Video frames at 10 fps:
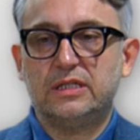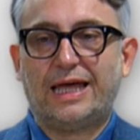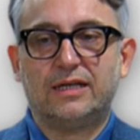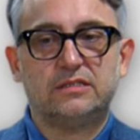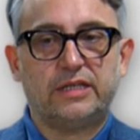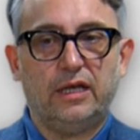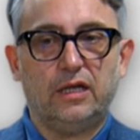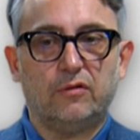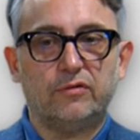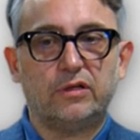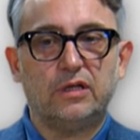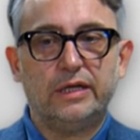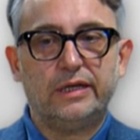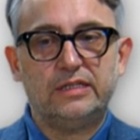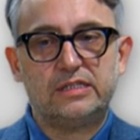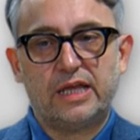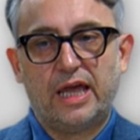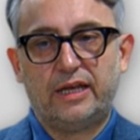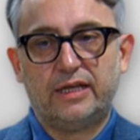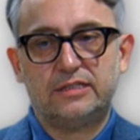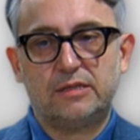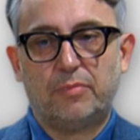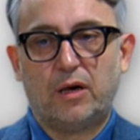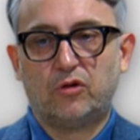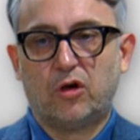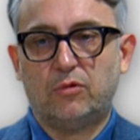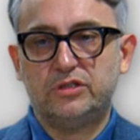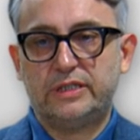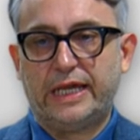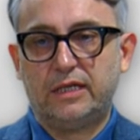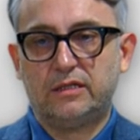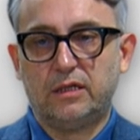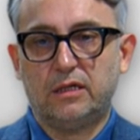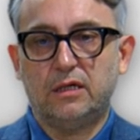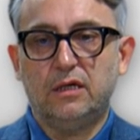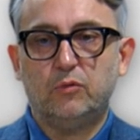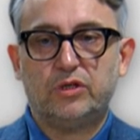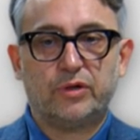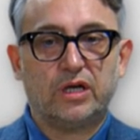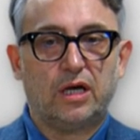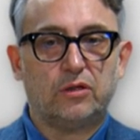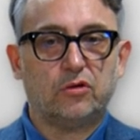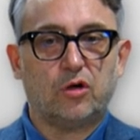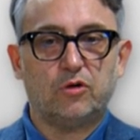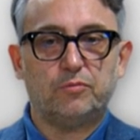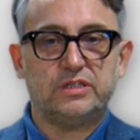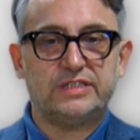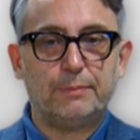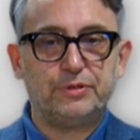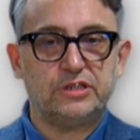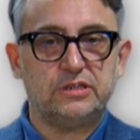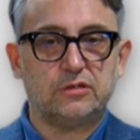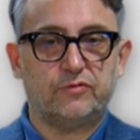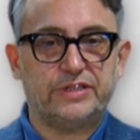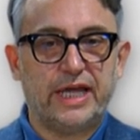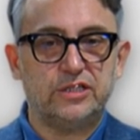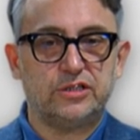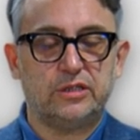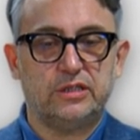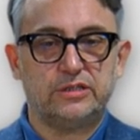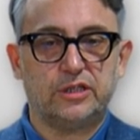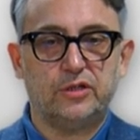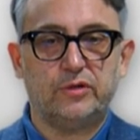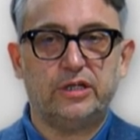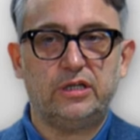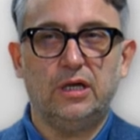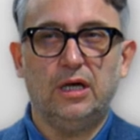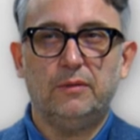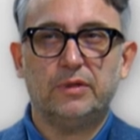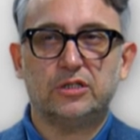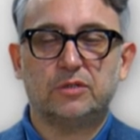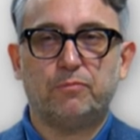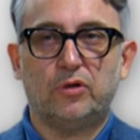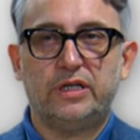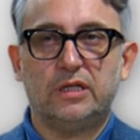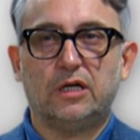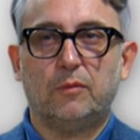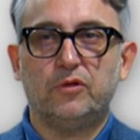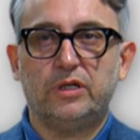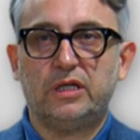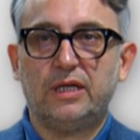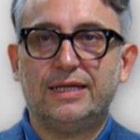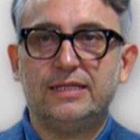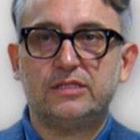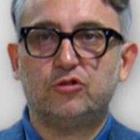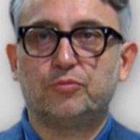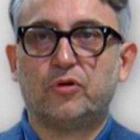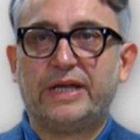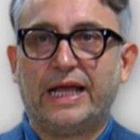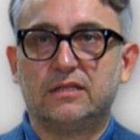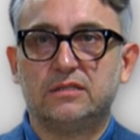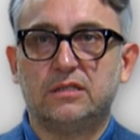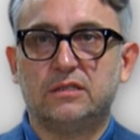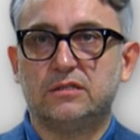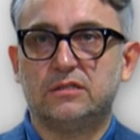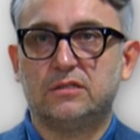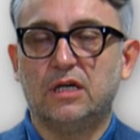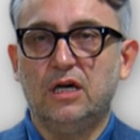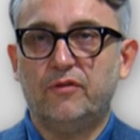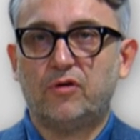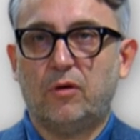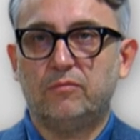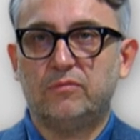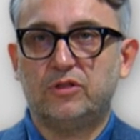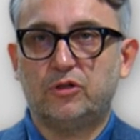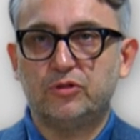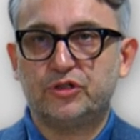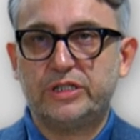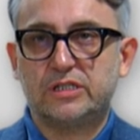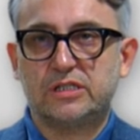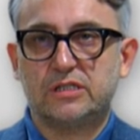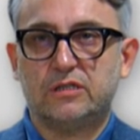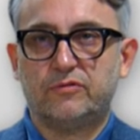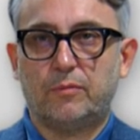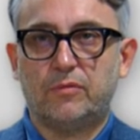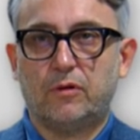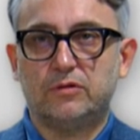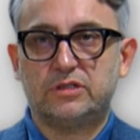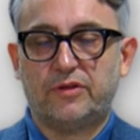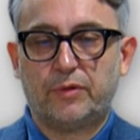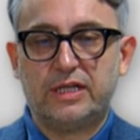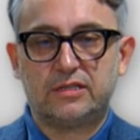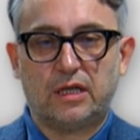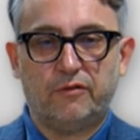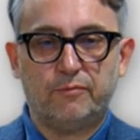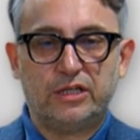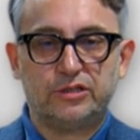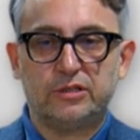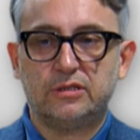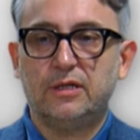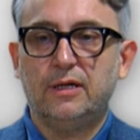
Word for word: understanding of it. Instead, it's about homogeneity with regard to common perceptions of danger and insecurity, because political community is to protect the citizens from those risks, from those threats that I have mentioned.